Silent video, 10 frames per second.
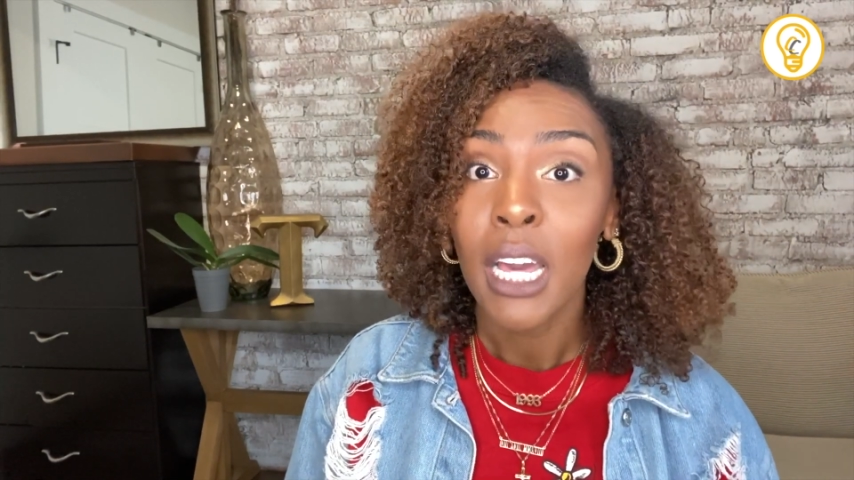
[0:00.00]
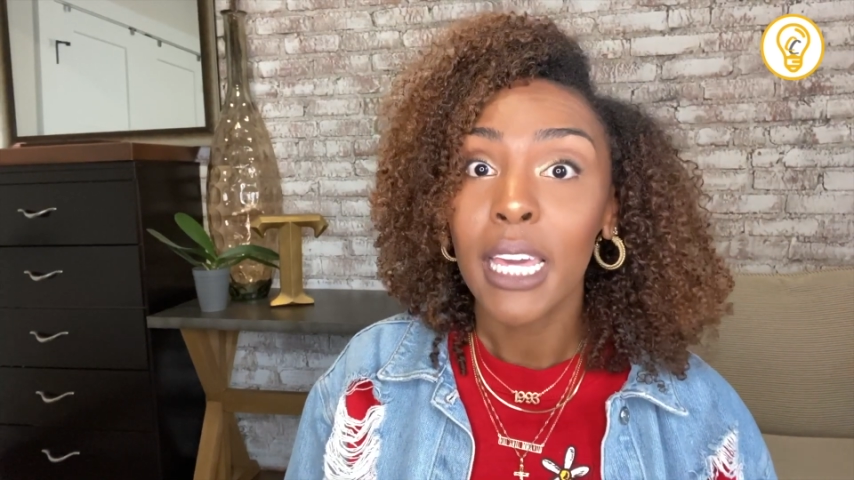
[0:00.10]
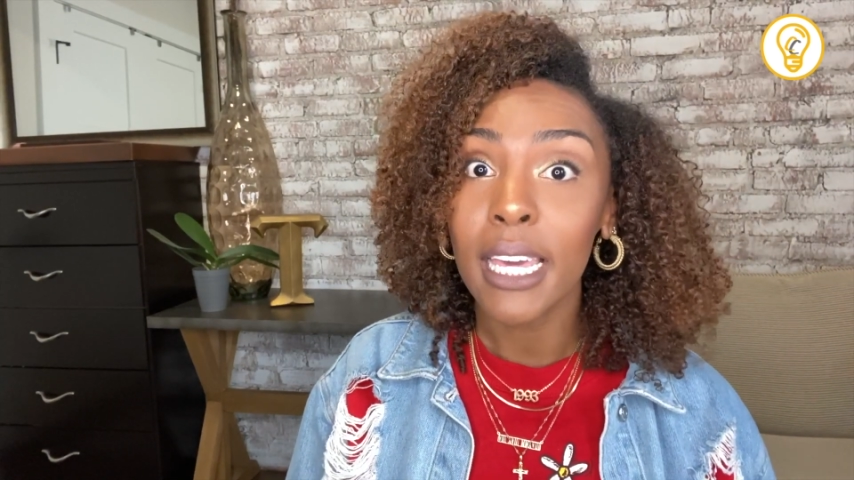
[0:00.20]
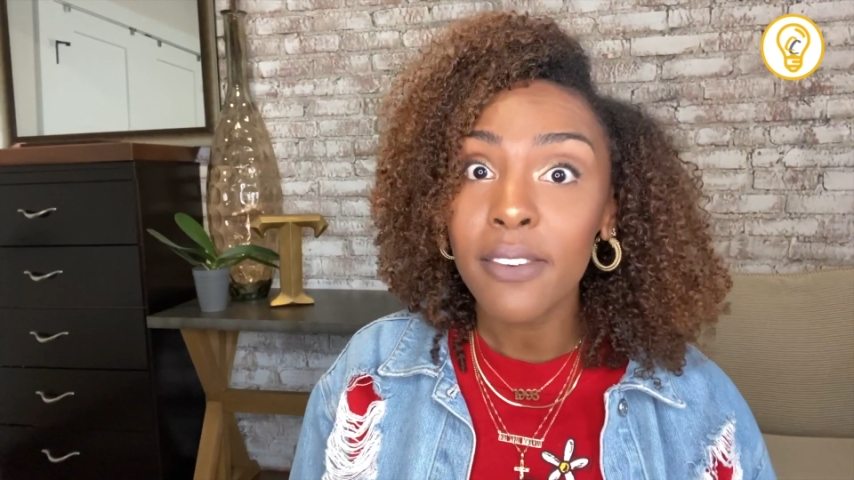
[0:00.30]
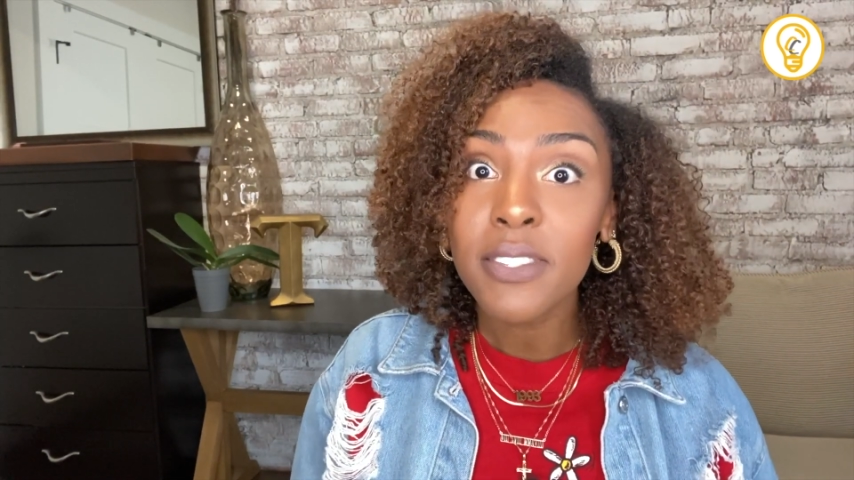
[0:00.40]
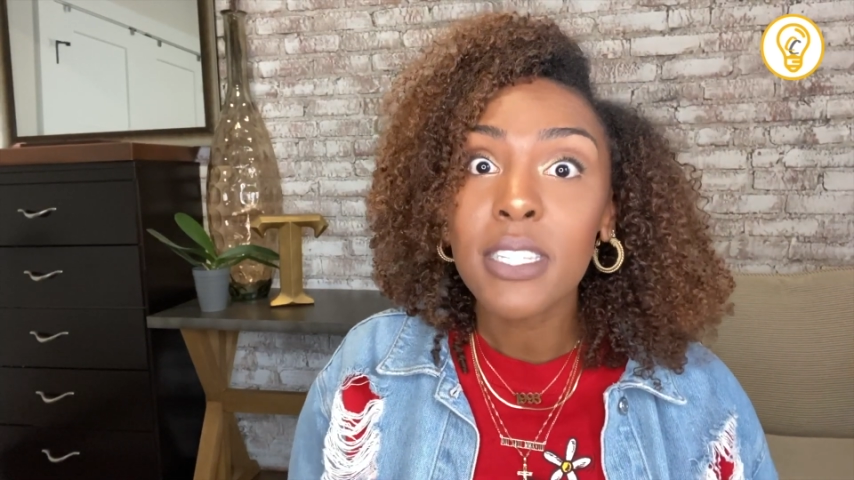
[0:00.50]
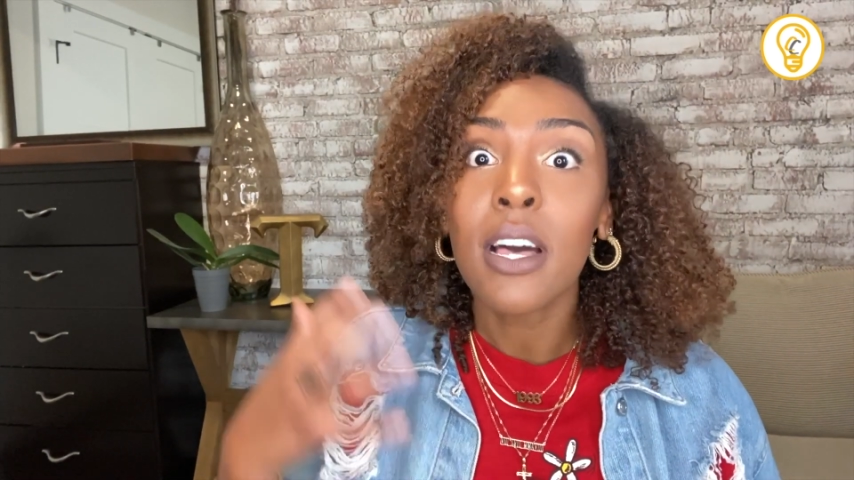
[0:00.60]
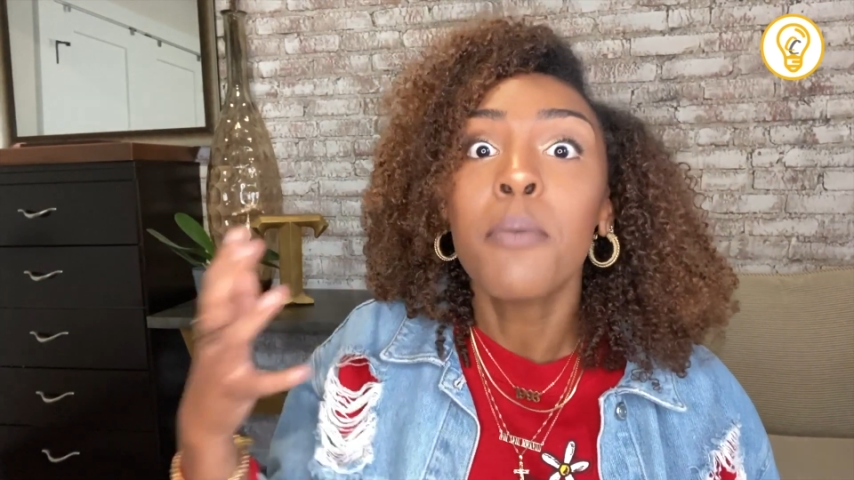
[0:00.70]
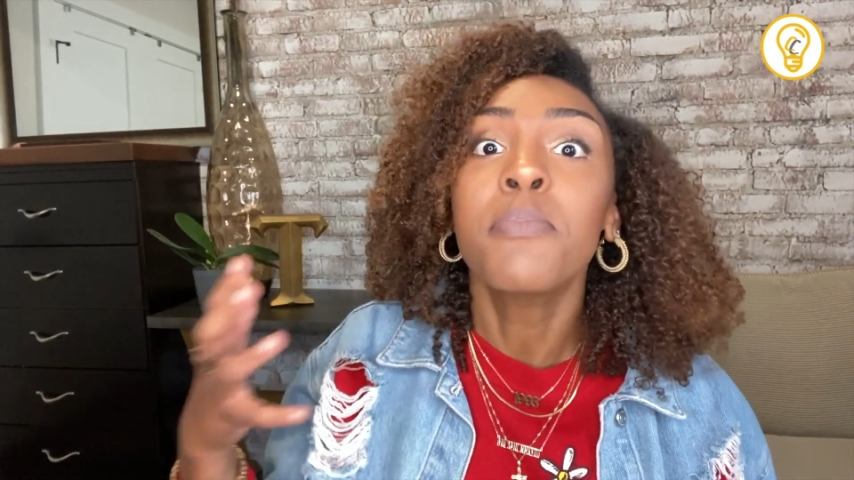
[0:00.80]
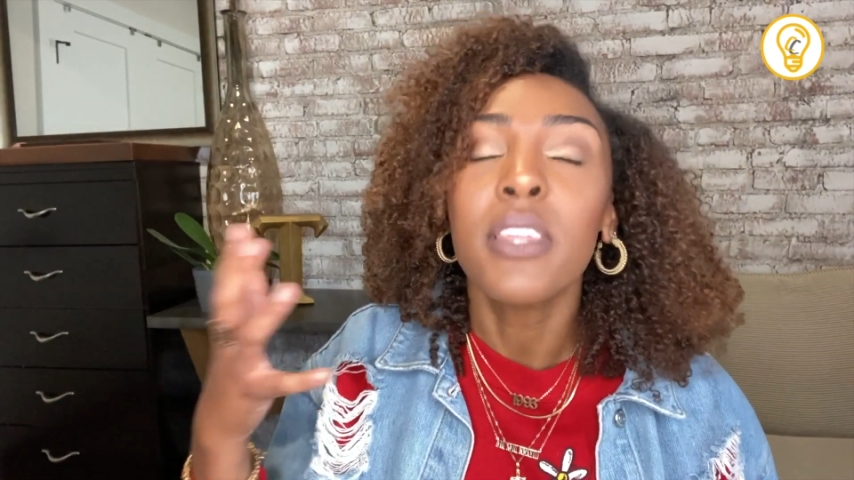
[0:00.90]
give
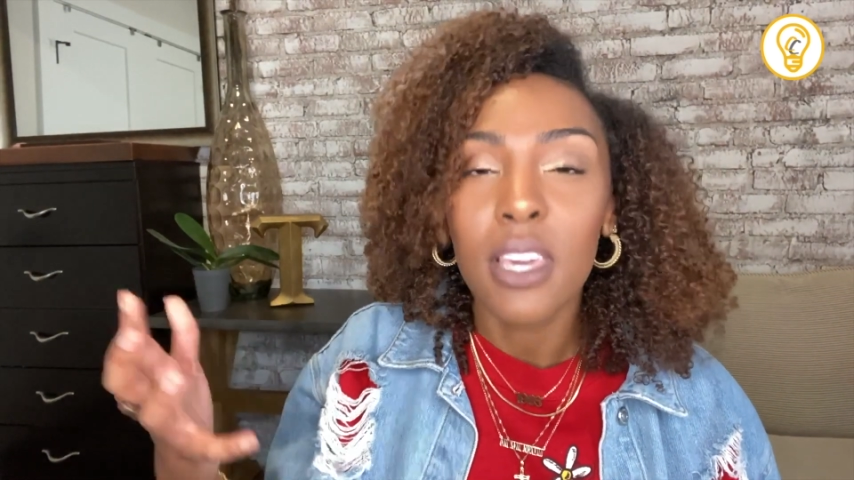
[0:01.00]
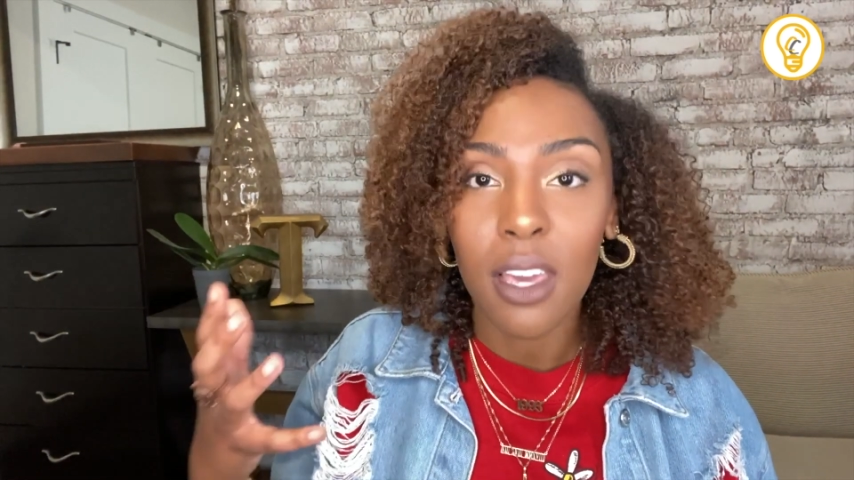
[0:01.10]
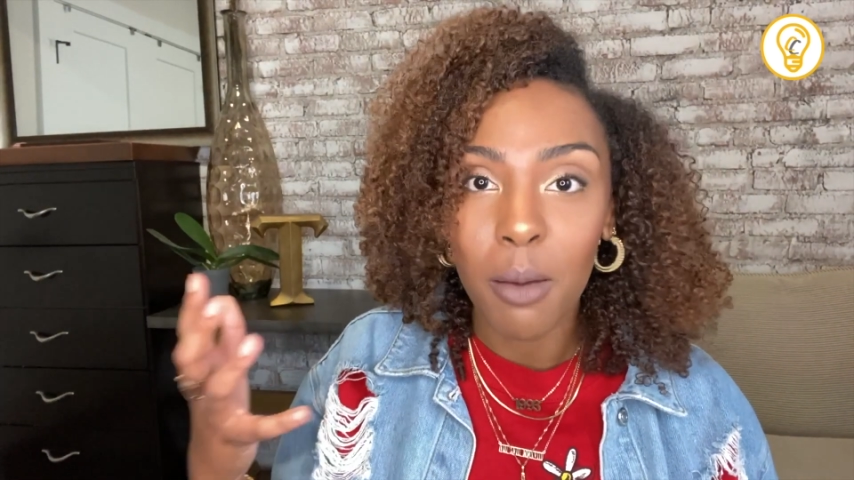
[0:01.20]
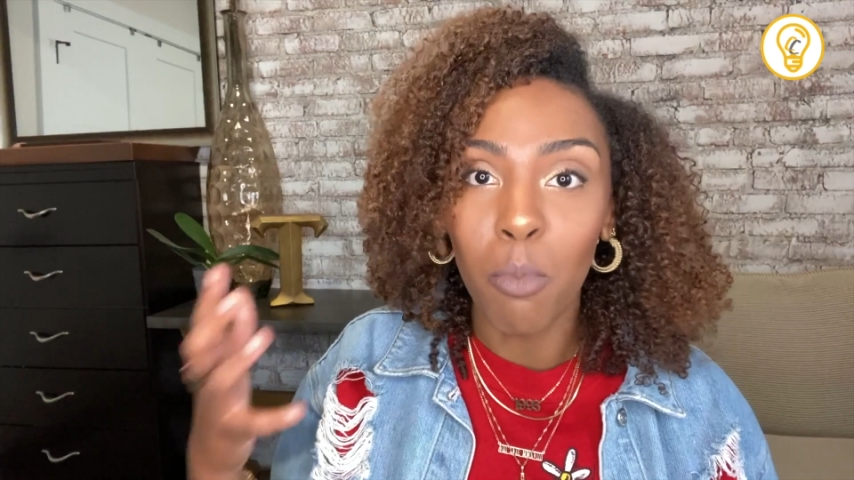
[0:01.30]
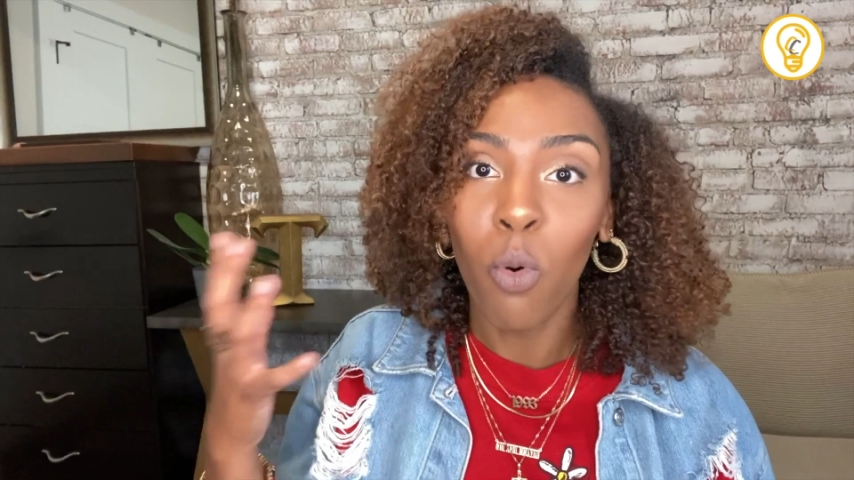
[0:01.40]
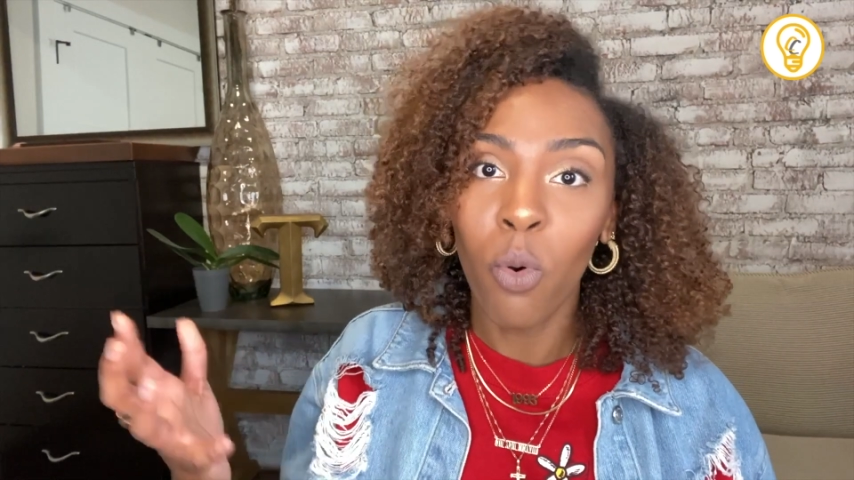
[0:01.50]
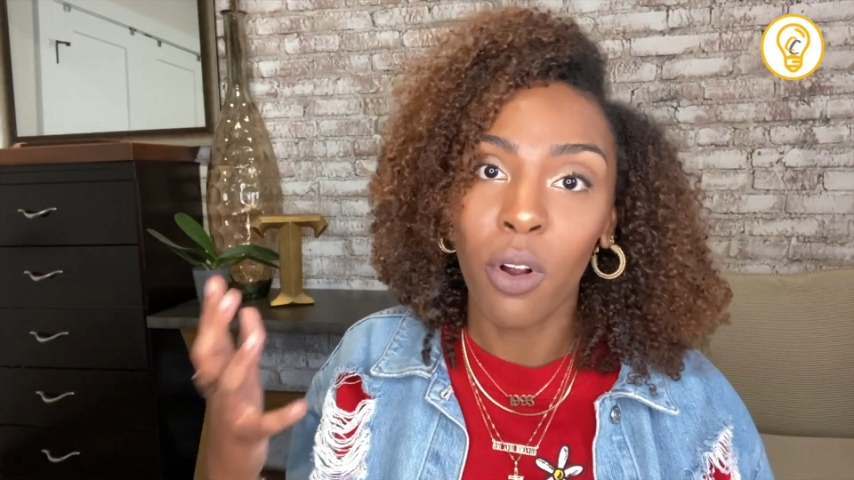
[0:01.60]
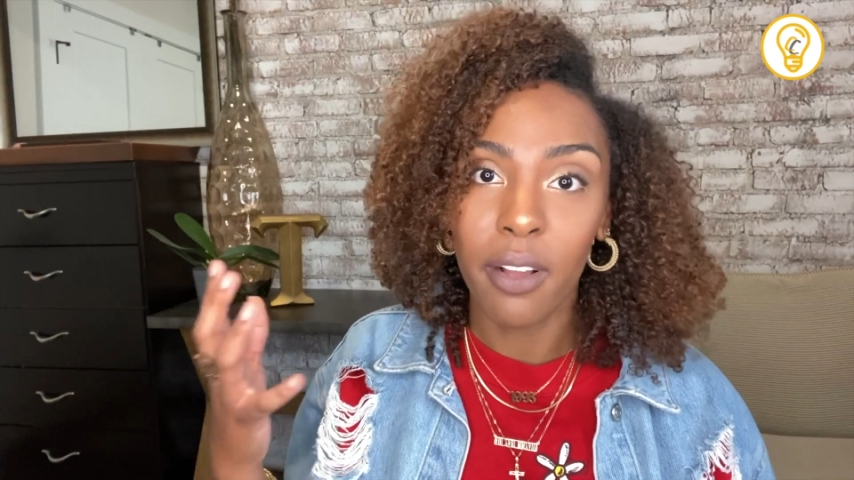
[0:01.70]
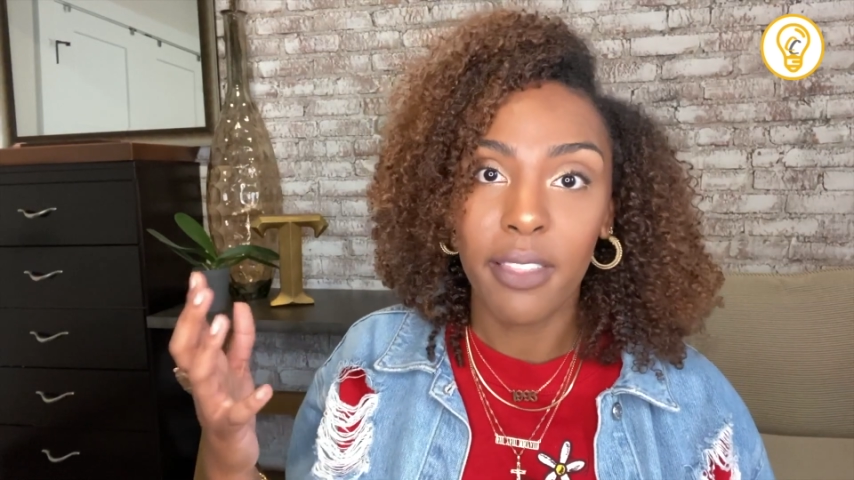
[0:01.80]
something more